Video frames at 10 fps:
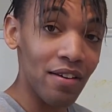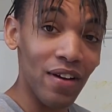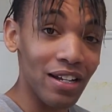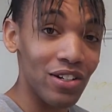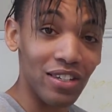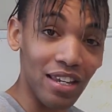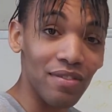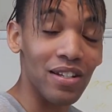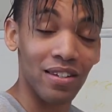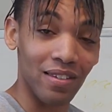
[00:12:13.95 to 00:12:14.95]
If I could just give
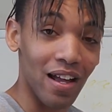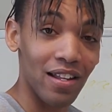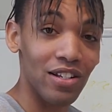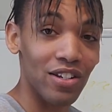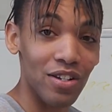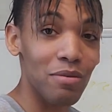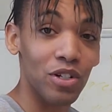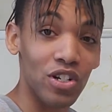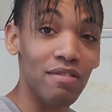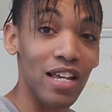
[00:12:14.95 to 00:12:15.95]
you this knowledge and you
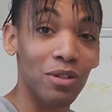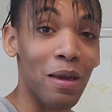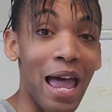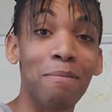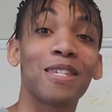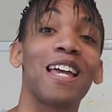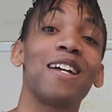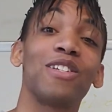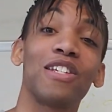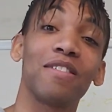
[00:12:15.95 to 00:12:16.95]
achieve, guess what happens? I
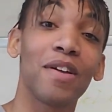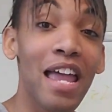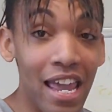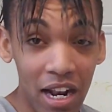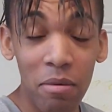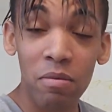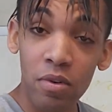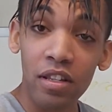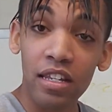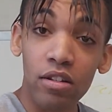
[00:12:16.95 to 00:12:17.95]
achieve. And I'm
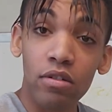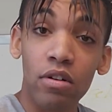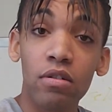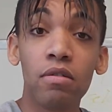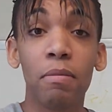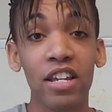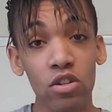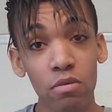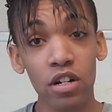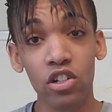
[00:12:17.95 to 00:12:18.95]
really, by
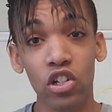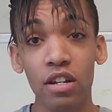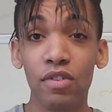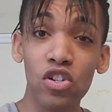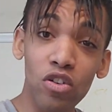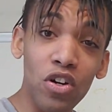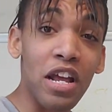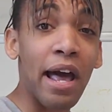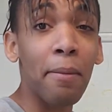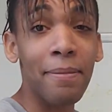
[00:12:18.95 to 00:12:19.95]
you achieving, you're going to
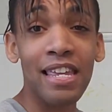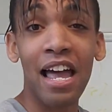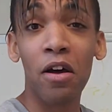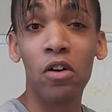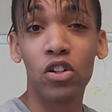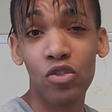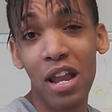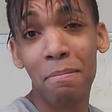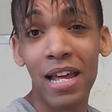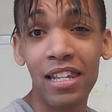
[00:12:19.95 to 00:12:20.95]
help me out
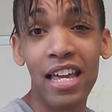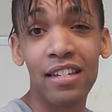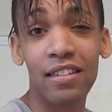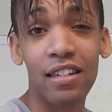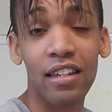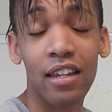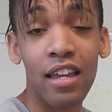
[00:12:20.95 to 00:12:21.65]
create my legacy.